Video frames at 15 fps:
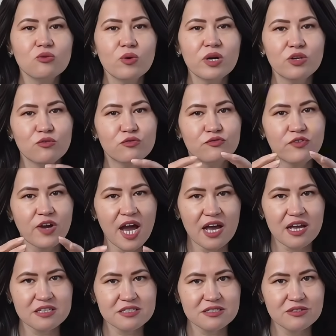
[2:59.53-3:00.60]
when you
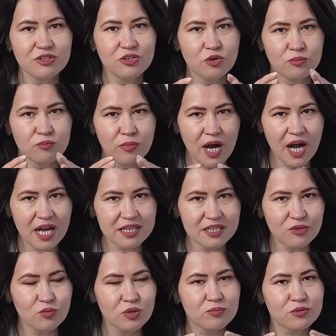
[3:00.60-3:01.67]
fast, your
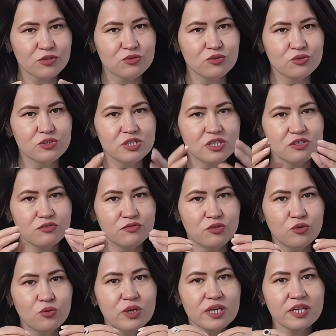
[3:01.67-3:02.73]
body will produce
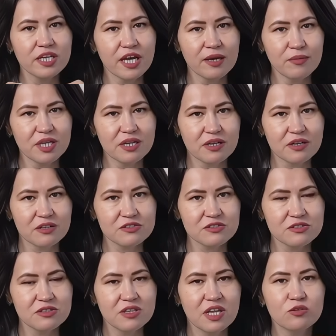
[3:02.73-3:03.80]
fewer
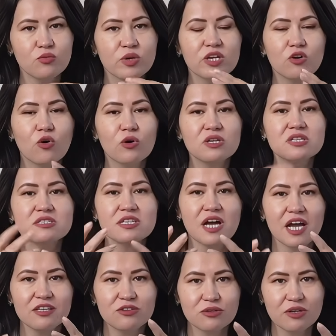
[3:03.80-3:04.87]
chemicals that we call
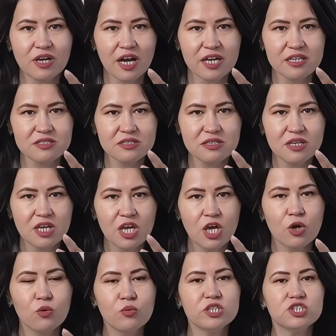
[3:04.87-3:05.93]
cytokines,
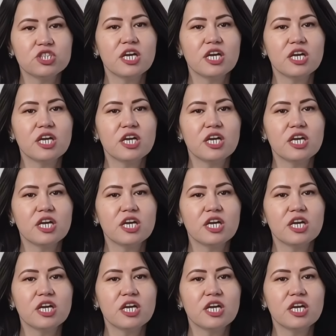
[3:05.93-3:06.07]
which